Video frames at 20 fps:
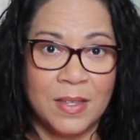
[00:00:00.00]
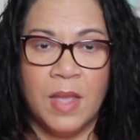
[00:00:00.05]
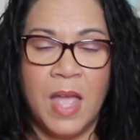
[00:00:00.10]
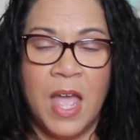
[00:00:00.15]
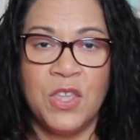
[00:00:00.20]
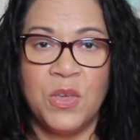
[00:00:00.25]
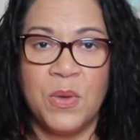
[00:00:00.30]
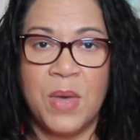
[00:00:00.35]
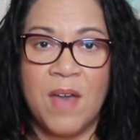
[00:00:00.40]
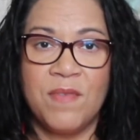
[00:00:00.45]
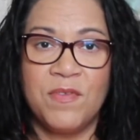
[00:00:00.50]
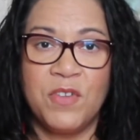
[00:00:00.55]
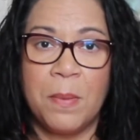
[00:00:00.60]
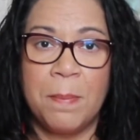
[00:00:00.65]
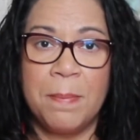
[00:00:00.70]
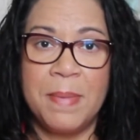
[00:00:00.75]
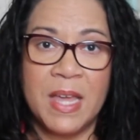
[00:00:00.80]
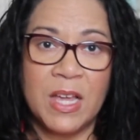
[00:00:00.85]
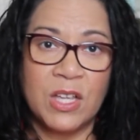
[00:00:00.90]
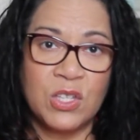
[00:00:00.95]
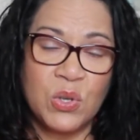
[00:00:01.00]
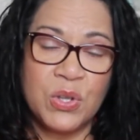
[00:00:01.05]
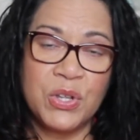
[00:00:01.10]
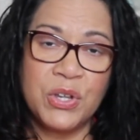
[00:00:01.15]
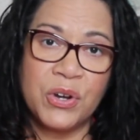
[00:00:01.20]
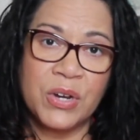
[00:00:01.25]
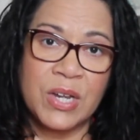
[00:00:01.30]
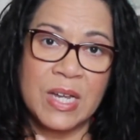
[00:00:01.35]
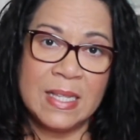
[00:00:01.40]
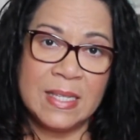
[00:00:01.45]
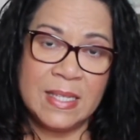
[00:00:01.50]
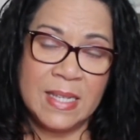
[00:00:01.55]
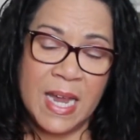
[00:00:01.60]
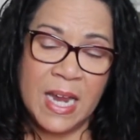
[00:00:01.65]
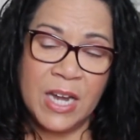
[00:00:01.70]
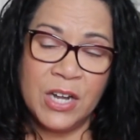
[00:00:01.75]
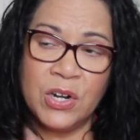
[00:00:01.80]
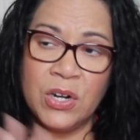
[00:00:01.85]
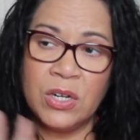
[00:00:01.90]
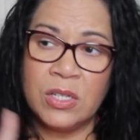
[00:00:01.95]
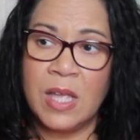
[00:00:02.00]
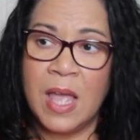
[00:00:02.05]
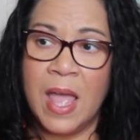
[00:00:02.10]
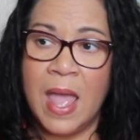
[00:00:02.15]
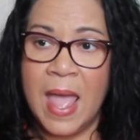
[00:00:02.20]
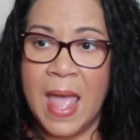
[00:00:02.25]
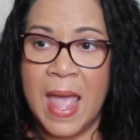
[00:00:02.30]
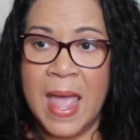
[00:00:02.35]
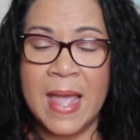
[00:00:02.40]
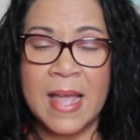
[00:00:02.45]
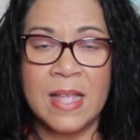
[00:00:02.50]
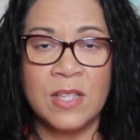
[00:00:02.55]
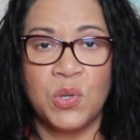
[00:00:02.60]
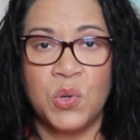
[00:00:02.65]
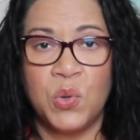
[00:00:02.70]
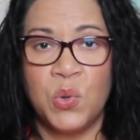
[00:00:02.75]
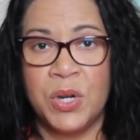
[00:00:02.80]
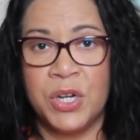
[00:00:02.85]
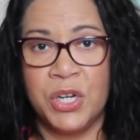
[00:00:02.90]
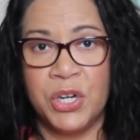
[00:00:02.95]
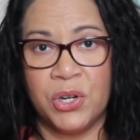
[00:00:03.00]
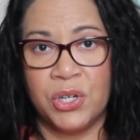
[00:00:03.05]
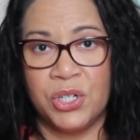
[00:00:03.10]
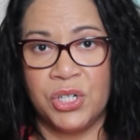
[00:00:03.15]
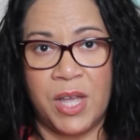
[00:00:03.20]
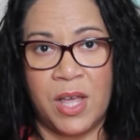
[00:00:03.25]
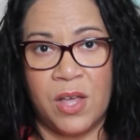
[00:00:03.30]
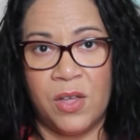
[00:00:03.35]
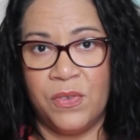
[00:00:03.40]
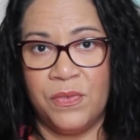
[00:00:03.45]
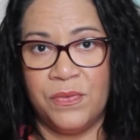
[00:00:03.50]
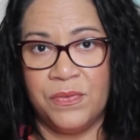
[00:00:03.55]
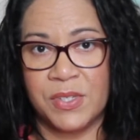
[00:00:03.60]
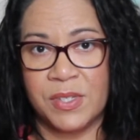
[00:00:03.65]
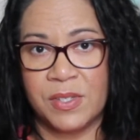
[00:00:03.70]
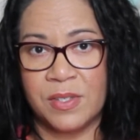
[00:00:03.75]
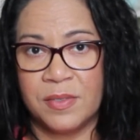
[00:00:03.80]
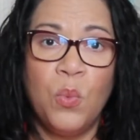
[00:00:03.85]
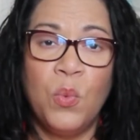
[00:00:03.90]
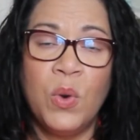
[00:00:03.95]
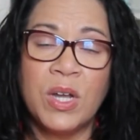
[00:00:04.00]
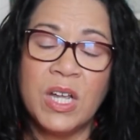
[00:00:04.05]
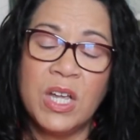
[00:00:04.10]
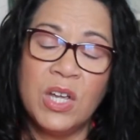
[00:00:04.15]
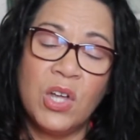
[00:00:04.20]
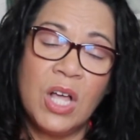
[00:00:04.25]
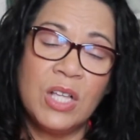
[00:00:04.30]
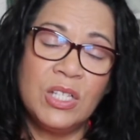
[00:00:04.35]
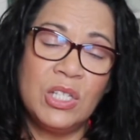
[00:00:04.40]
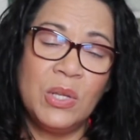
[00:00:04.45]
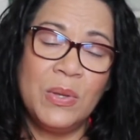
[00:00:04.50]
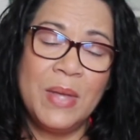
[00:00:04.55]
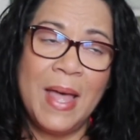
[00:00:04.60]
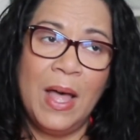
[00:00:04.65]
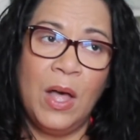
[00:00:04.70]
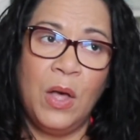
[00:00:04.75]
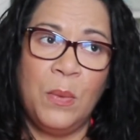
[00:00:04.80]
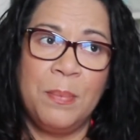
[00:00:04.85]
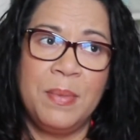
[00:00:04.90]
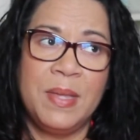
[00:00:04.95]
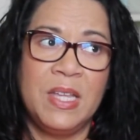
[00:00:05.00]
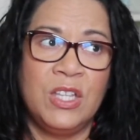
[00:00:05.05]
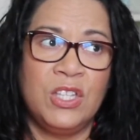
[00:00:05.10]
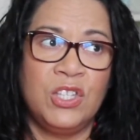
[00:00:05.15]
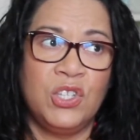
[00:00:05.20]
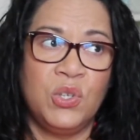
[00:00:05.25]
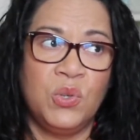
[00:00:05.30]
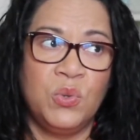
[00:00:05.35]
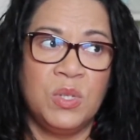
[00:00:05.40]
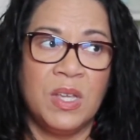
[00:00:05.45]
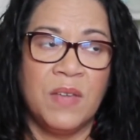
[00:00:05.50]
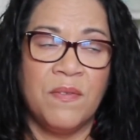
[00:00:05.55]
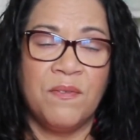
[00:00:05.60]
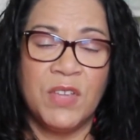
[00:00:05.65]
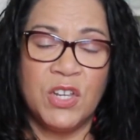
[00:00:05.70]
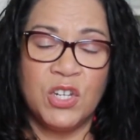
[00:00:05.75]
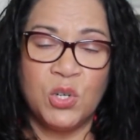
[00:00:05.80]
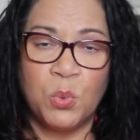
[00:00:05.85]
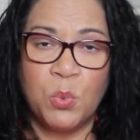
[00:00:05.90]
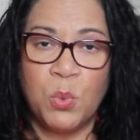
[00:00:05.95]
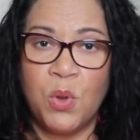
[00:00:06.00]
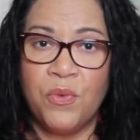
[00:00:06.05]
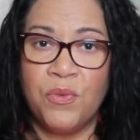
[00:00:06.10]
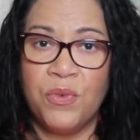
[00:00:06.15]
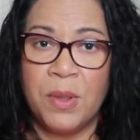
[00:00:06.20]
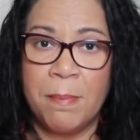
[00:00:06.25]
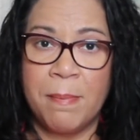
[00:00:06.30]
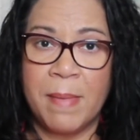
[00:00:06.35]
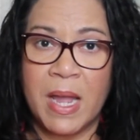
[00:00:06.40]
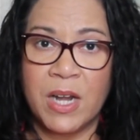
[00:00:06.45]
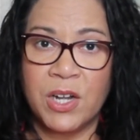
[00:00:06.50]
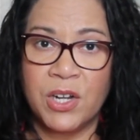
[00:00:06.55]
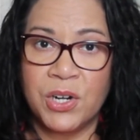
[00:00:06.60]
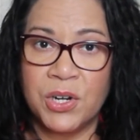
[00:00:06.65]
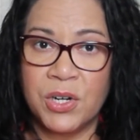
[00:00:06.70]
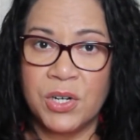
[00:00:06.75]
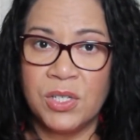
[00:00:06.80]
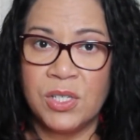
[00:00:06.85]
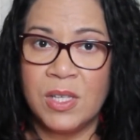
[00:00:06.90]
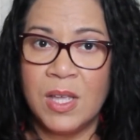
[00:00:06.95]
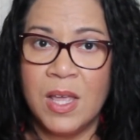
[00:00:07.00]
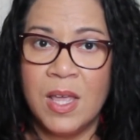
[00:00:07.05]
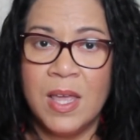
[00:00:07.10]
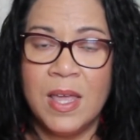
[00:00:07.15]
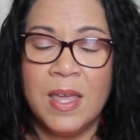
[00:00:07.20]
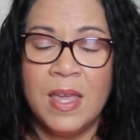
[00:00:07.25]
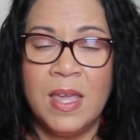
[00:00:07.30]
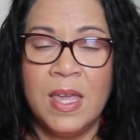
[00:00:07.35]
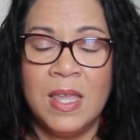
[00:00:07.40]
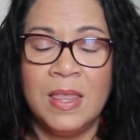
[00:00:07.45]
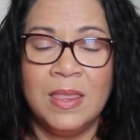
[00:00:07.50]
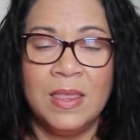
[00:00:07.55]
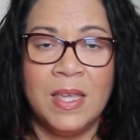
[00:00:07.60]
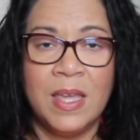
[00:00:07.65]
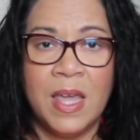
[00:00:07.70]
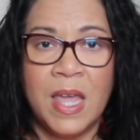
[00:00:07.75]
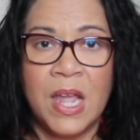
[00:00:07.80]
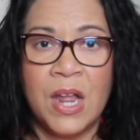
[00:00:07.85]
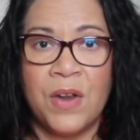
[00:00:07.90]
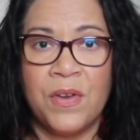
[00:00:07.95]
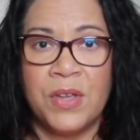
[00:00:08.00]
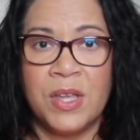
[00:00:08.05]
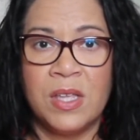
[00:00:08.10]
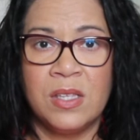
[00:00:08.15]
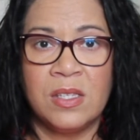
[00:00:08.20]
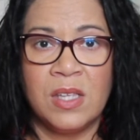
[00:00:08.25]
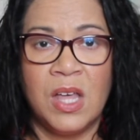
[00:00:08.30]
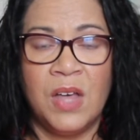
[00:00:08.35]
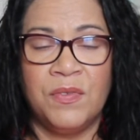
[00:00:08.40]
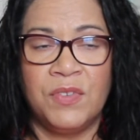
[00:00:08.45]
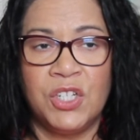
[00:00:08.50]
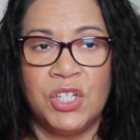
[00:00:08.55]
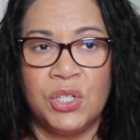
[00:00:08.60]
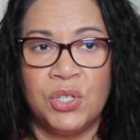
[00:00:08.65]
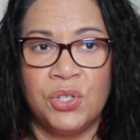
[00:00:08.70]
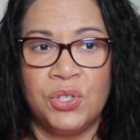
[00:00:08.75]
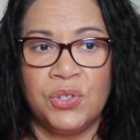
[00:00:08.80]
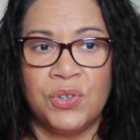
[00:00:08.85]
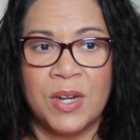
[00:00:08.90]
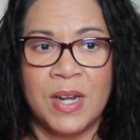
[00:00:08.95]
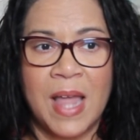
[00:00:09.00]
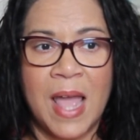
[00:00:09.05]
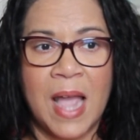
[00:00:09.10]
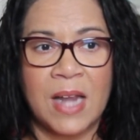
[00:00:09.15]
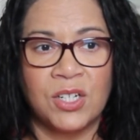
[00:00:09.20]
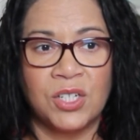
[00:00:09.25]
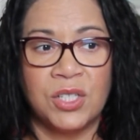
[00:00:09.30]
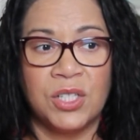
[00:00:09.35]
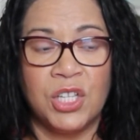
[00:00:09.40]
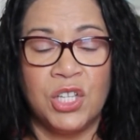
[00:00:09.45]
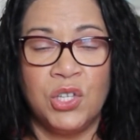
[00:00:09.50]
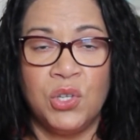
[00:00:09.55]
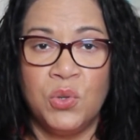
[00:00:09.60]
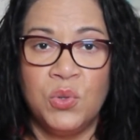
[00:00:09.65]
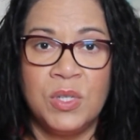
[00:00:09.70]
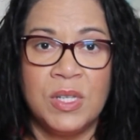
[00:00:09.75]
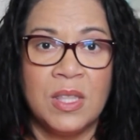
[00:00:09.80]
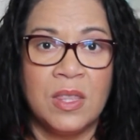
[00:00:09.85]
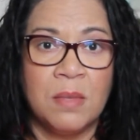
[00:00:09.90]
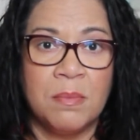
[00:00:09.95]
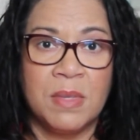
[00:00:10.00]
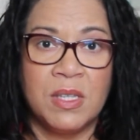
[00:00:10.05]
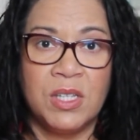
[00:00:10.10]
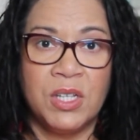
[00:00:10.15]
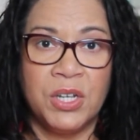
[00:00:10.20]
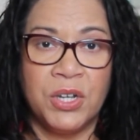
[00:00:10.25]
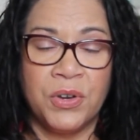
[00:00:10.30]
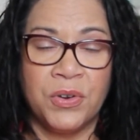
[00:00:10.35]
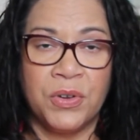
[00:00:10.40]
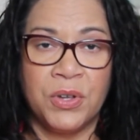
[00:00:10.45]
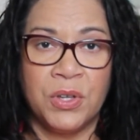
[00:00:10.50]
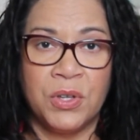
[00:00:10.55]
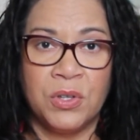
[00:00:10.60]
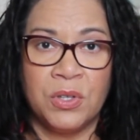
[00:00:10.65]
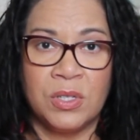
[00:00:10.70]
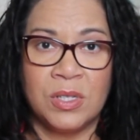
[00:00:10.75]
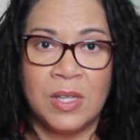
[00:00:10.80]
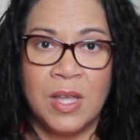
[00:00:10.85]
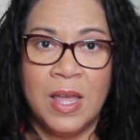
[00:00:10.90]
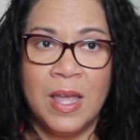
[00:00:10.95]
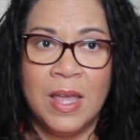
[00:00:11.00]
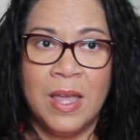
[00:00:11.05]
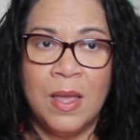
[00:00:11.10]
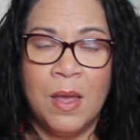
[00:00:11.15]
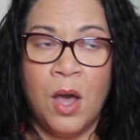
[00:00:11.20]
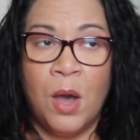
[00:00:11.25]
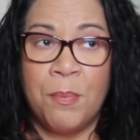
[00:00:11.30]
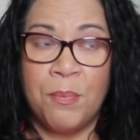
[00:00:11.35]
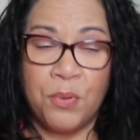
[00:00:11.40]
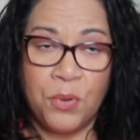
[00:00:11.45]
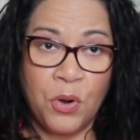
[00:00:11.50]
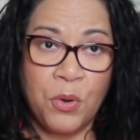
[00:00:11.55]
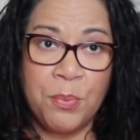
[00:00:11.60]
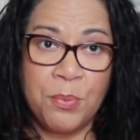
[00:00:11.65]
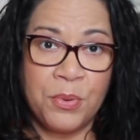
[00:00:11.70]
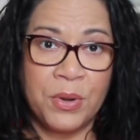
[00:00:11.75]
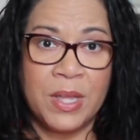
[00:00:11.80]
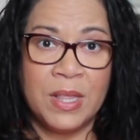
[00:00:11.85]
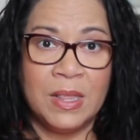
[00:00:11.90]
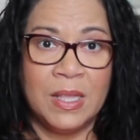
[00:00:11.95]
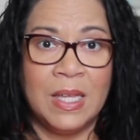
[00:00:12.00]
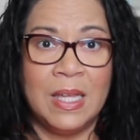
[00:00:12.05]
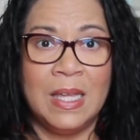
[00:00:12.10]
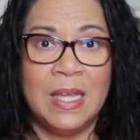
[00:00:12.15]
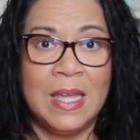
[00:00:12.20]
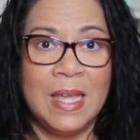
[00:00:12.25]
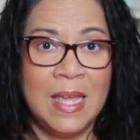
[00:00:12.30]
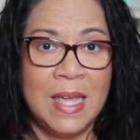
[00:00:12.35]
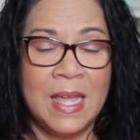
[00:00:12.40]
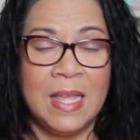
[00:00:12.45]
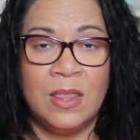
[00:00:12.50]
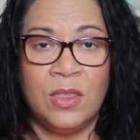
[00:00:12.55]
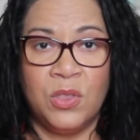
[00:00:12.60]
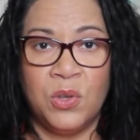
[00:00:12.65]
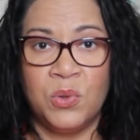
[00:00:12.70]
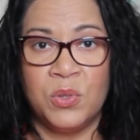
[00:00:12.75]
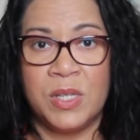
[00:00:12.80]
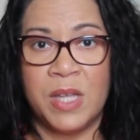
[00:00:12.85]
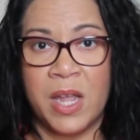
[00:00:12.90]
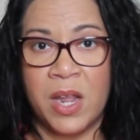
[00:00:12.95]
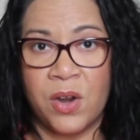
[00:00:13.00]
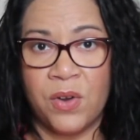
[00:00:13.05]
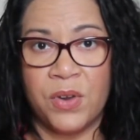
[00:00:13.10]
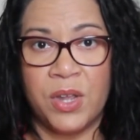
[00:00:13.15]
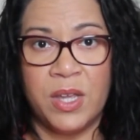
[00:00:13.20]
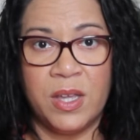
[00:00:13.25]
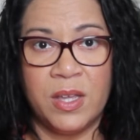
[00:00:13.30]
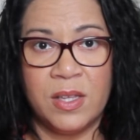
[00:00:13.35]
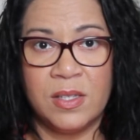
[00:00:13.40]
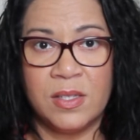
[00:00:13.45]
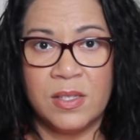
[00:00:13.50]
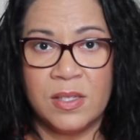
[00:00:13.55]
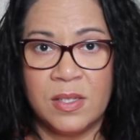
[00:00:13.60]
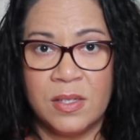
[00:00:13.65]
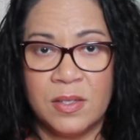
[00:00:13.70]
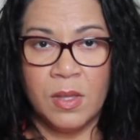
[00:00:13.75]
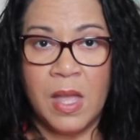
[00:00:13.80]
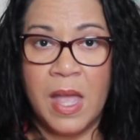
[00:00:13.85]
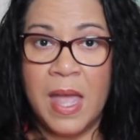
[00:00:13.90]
And you have your picks on your containers and on your shelves. What could also help is using visual reminders in the areas of children actually using the materials appropriately in those areas.